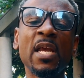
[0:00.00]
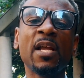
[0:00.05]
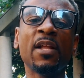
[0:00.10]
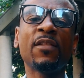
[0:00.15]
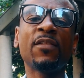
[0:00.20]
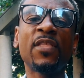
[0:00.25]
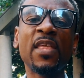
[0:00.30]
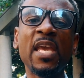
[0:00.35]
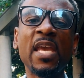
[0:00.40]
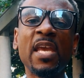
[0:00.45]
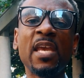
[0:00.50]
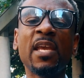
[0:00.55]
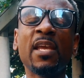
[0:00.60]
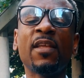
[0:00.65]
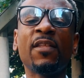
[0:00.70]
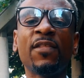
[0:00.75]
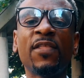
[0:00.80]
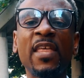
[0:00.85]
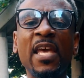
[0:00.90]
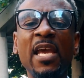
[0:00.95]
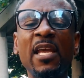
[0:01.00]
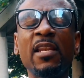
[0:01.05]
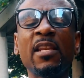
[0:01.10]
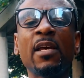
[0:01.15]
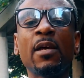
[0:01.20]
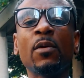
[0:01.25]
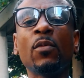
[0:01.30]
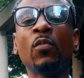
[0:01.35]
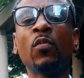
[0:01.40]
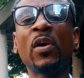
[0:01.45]
they
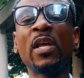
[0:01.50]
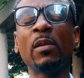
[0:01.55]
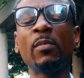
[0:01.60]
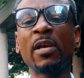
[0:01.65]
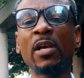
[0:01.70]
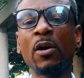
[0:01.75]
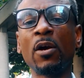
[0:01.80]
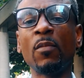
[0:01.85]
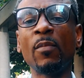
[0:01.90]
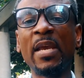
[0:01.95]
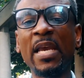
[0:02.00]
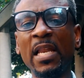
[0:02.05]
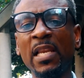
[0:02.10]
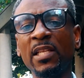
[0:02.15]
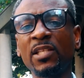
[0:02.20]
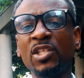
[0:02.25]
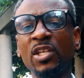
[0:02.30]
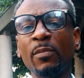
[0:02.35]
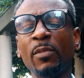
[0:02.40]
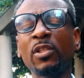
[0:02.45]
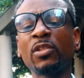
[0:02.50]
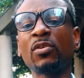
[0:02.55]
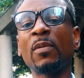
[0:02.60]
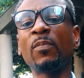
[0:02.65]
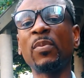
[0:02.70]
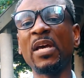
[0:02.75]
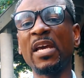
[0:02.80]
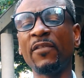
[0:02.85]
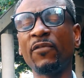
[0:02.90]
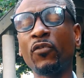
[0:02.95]
then will become eligible to
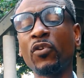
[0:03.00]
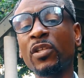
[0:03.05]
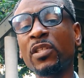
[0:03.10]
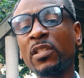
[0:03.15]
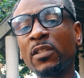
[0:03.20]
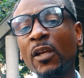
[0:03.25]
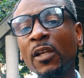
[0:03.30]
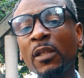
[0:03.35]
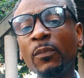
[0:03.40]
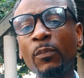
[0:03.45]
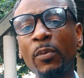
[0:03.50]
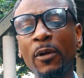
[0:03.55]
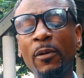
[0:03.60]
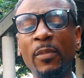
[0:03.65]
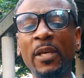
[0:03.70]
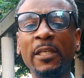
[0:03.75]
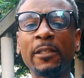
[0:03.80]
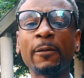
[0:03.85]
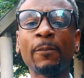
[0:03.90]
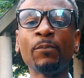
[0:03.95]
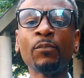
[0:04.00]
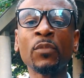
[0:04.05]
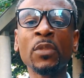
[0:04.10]
apply for a study permit.